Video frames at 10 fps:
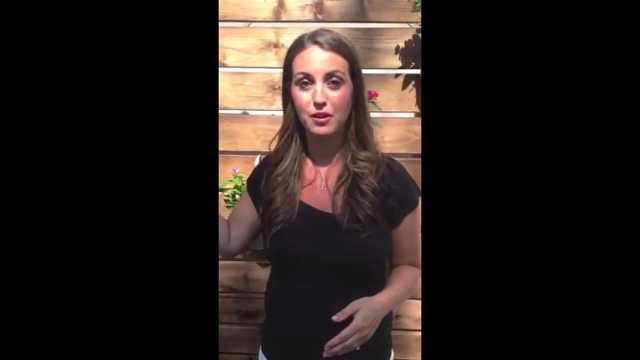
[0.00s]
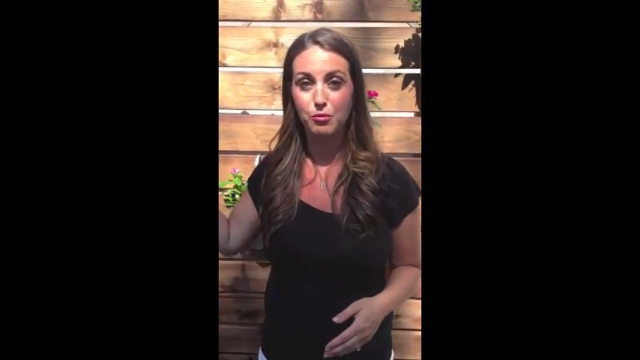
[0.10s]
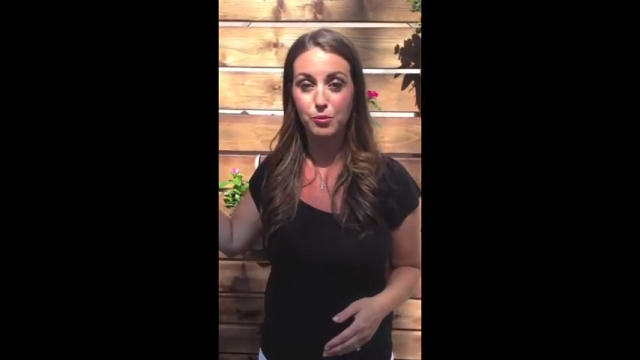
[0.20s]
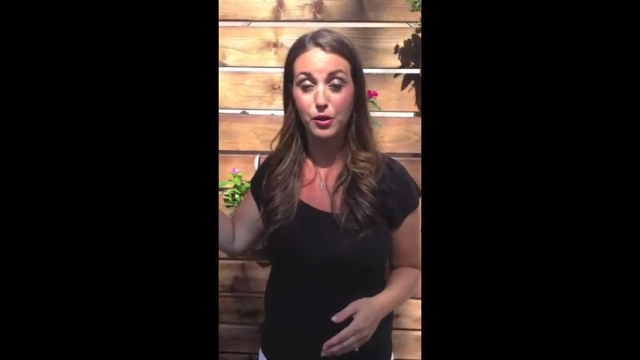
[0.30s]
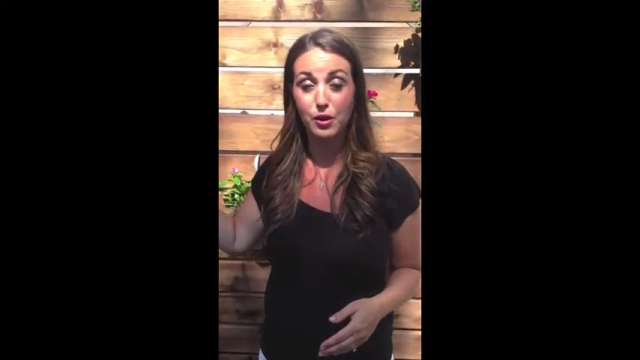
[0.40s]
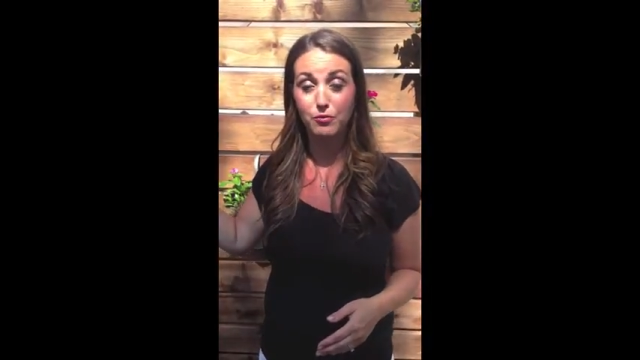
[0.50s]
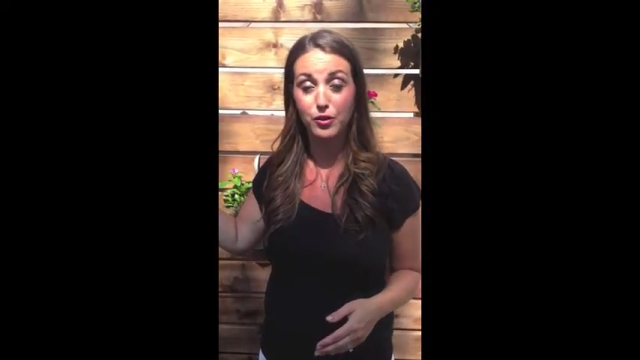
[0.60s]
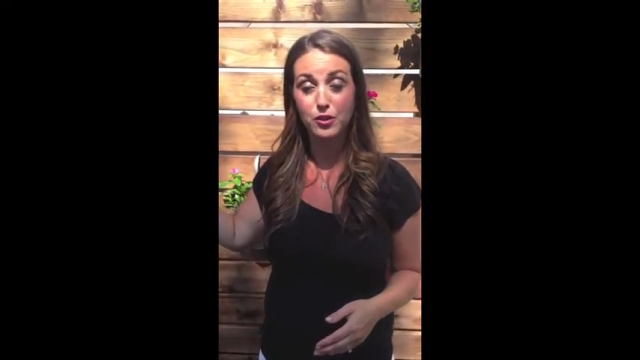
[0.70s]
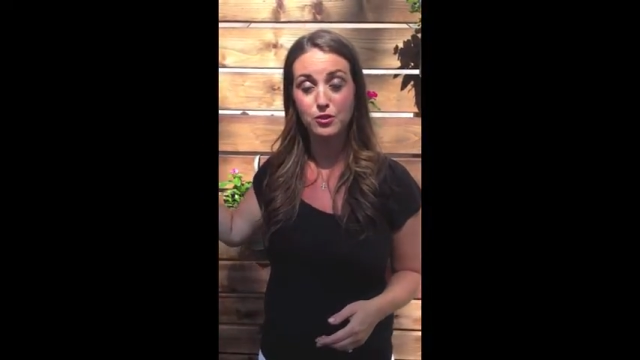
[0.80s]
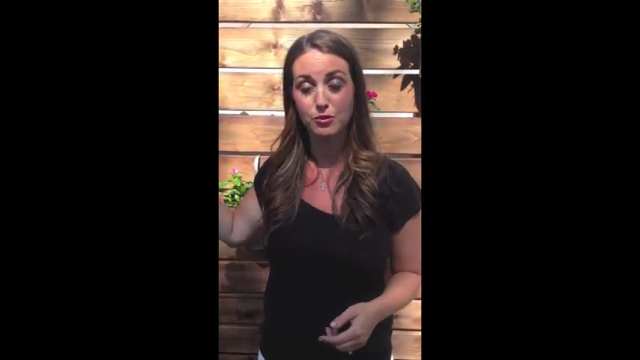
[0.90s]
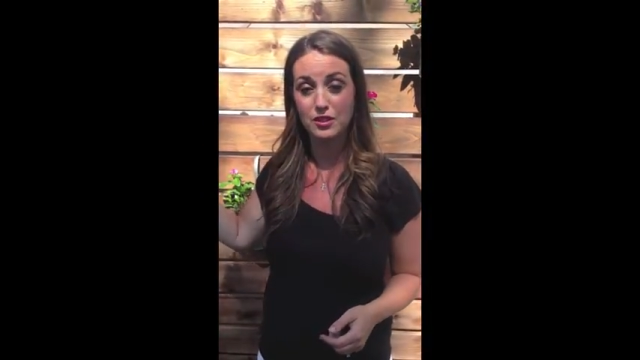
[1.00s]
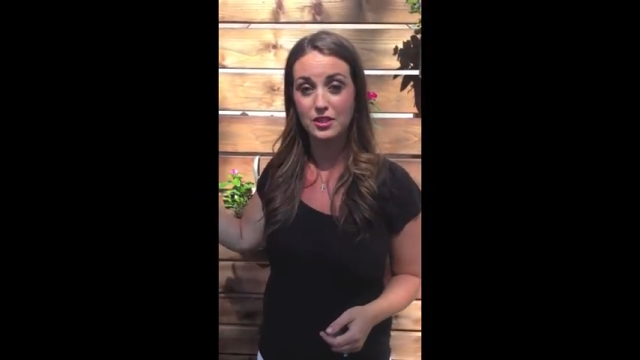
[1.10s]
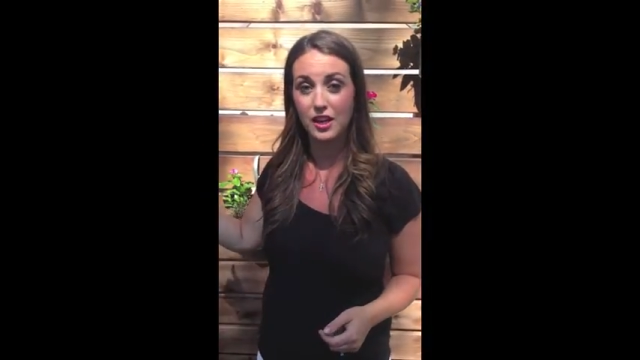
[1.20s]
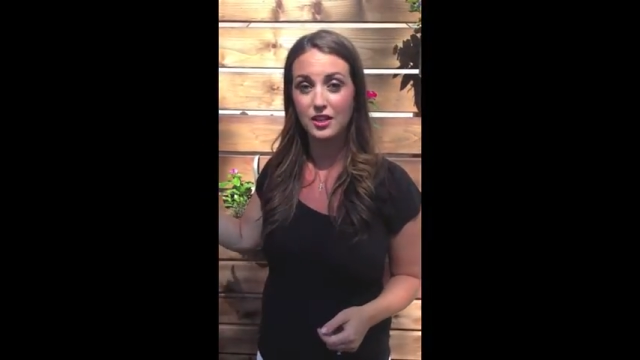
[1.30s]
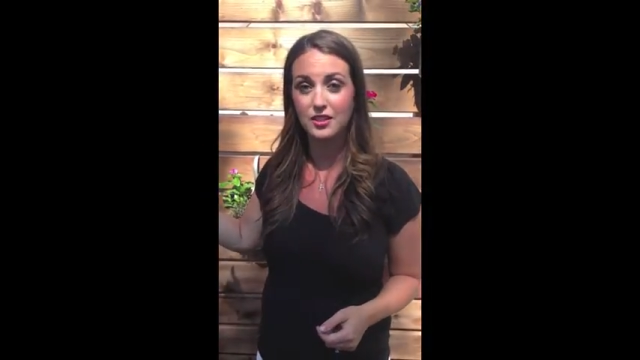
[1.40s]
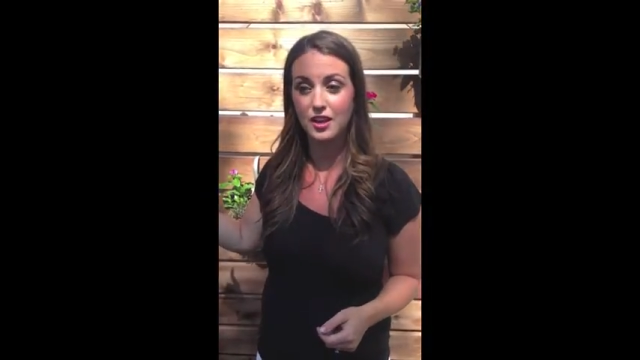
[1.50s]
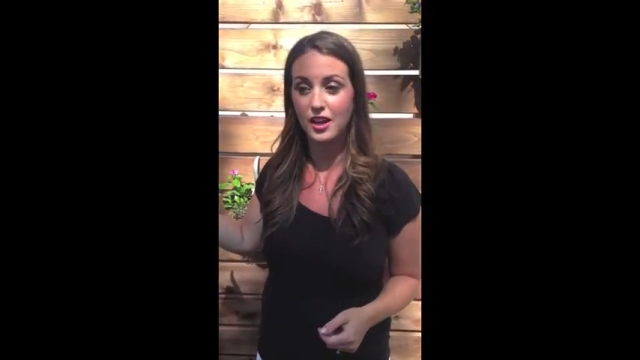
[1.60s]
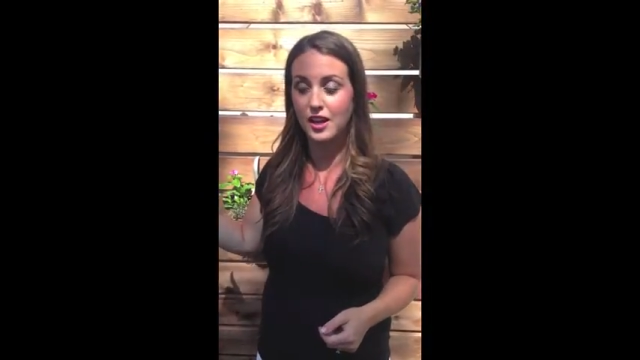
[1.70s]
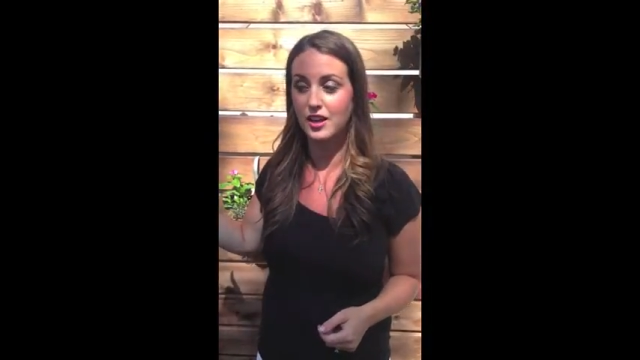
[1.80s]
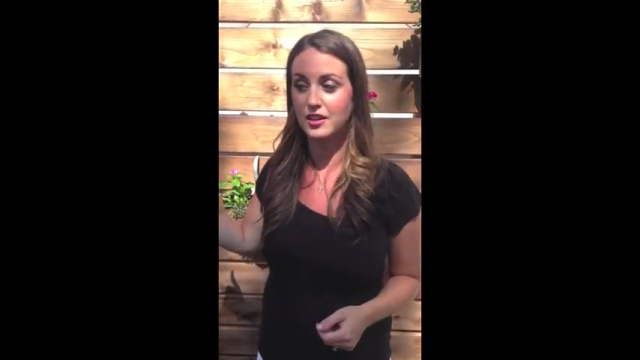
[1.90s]
We put it up first, we stained,
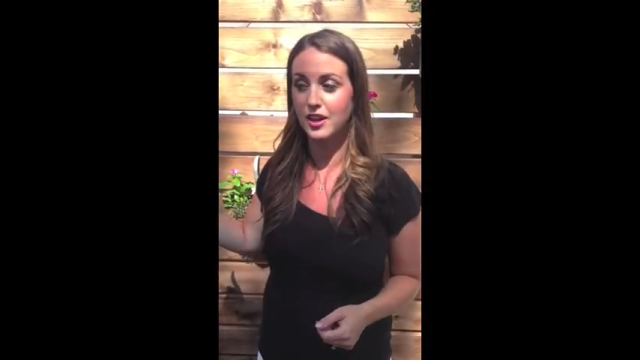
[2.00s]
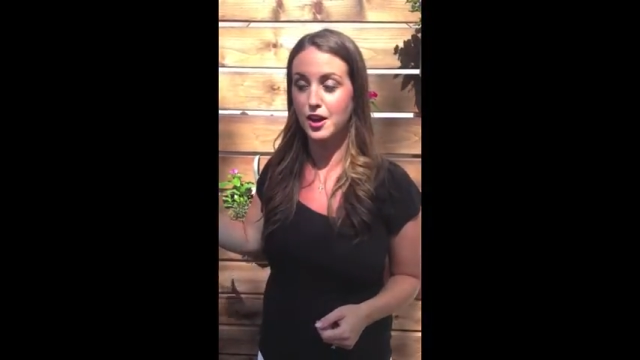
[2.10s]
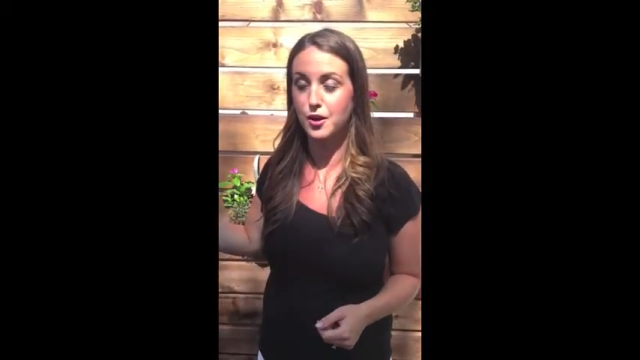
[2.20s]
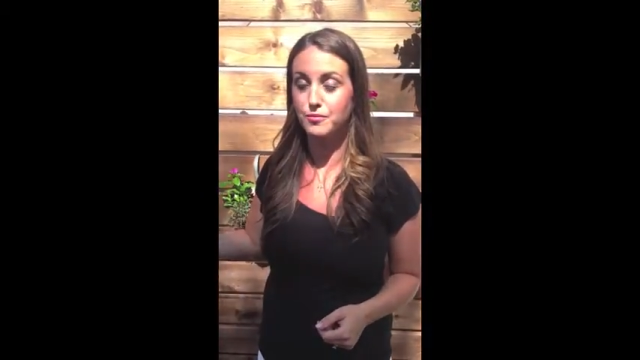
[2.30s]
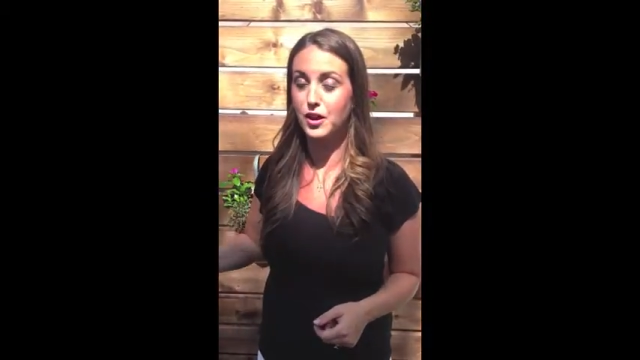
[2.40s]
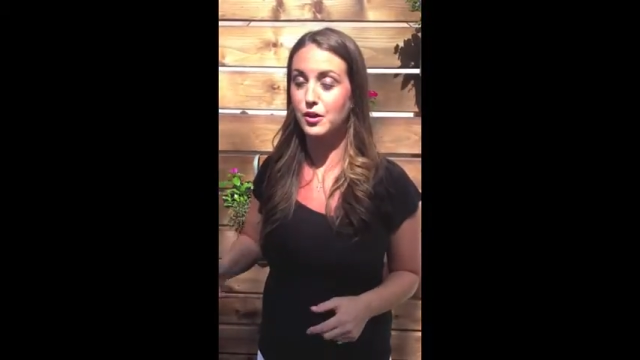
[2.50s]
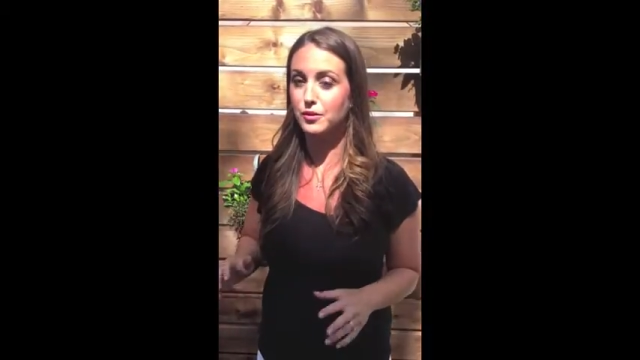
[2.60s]
and now